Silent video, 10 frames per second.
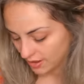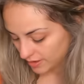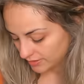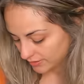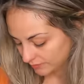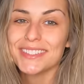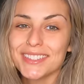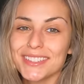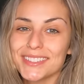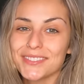in case.
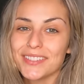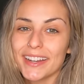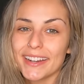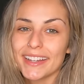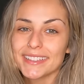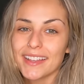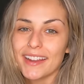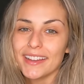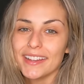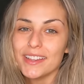This is very
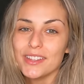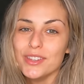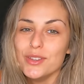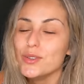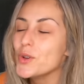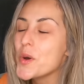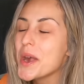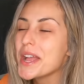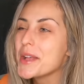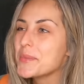exciting.
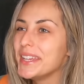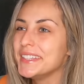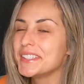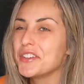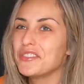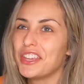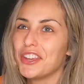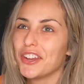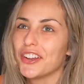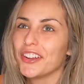New piece of
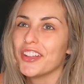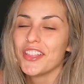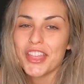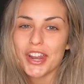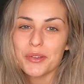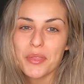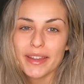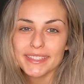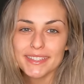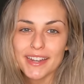gear that I would
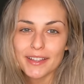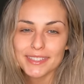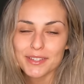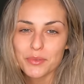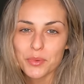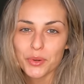like to announce the